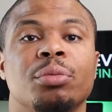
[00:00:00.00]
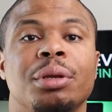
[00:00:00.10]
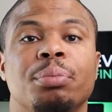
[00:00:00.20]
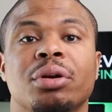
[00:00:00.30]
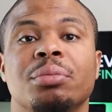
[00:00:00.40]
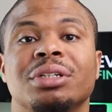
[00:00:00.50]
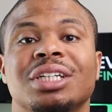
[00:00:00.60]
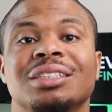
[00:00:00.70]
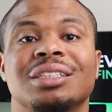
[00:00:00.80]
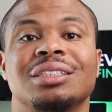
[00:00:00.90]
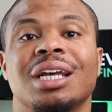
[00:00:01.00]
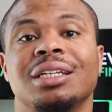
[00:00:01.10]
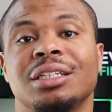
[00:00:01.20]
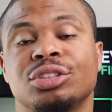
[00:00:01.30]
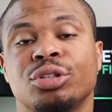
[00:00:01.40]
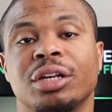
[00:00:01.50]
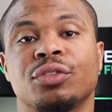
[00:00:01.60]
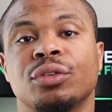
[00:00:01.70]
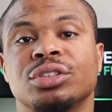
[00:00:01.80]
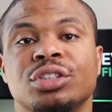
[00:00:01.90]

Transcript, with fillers: to be pretty much instantaneous transfers.